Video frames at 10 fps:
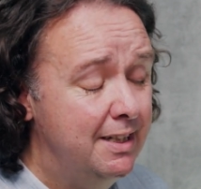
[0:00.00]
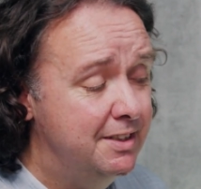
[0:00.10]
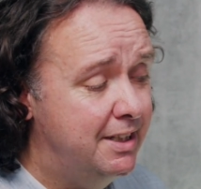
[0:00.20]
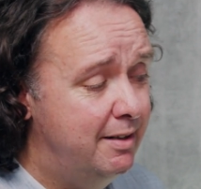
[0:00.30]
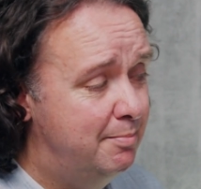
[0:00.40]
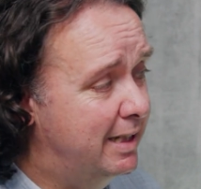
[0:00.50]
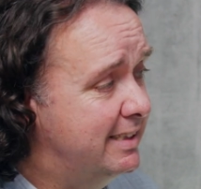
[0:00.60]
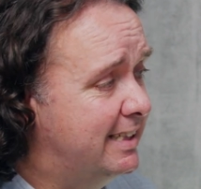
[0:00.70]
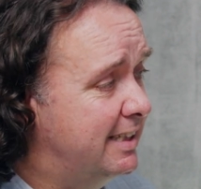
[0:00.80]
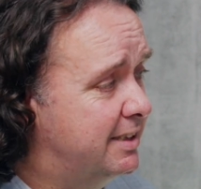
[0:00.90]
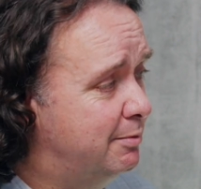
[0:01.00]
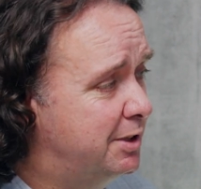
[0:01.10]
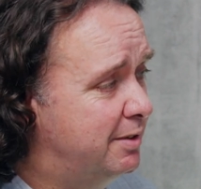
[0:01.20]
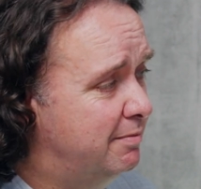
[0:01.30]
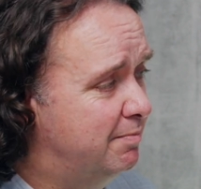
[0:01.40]
And so it made sense. Now
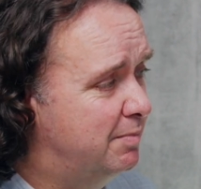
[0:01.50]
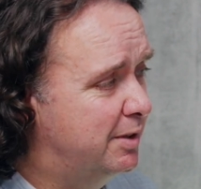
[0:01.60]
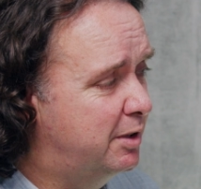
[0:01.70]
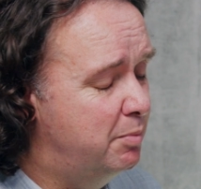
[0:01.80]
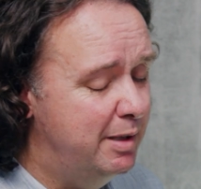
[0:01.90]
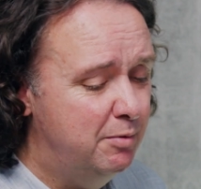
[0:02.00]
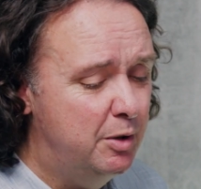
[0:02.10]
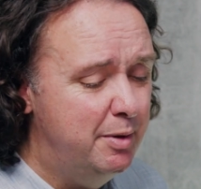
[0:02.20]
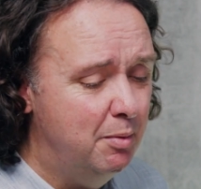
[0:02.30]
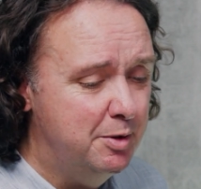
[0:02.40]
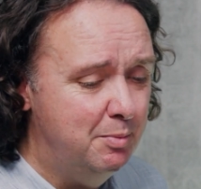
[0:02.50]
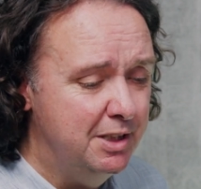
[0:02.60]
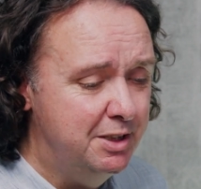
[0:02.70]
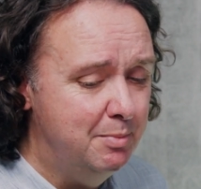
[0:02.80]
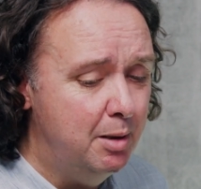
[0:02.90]
could we
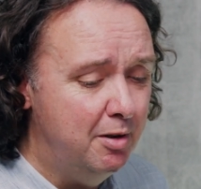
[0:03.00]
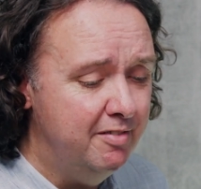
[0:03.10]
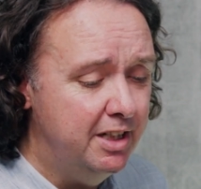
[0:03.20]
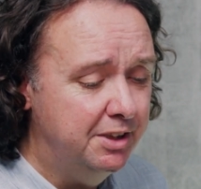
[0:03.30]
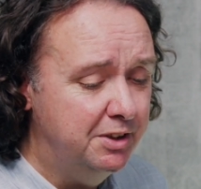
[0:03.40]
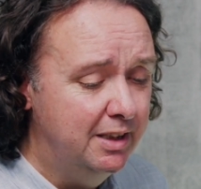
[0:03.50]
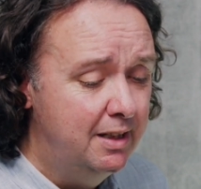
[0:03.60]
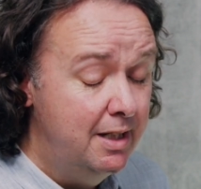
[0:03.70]
optimize the mobile version?